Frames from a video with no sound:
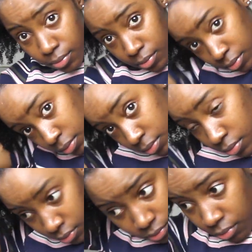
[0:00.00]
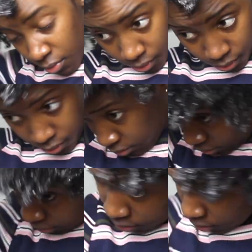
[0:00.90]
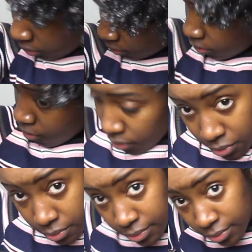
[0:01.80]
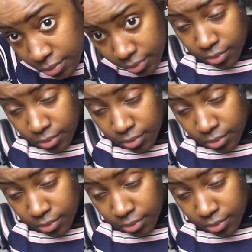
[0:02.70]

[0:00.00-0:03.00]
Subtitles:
after you leave it on for a little bit that you can see the